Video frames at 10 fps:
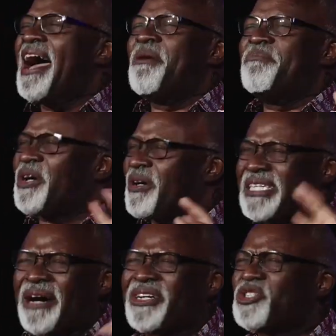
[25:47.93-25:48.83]
Because I
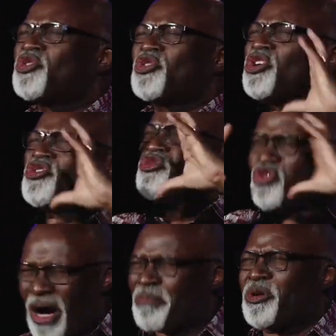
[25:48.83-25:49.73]
was so
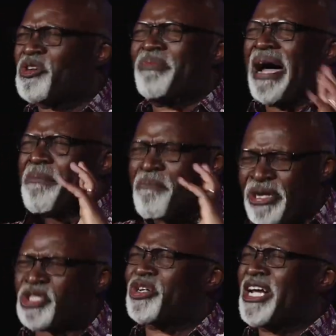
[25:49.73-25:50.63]
troubled by
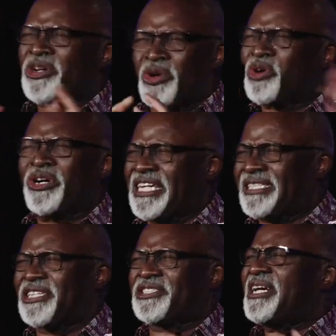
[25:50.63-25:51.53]
mission and
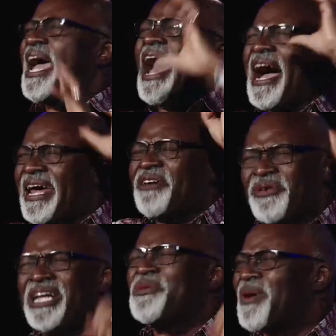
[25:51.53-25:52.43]
colonization, and I
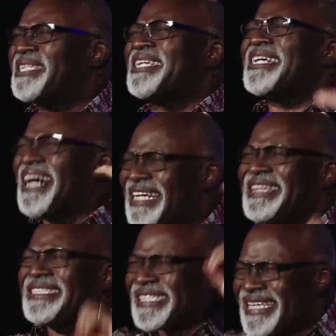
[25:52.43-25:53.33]
really wanted, can't
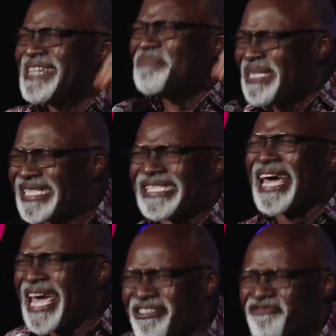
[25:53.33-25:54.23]
this thing be
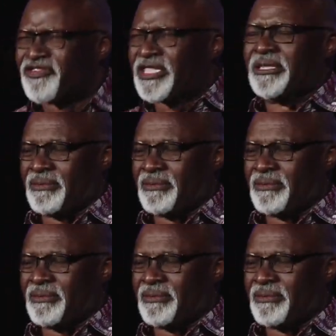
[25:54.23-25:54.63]
saved?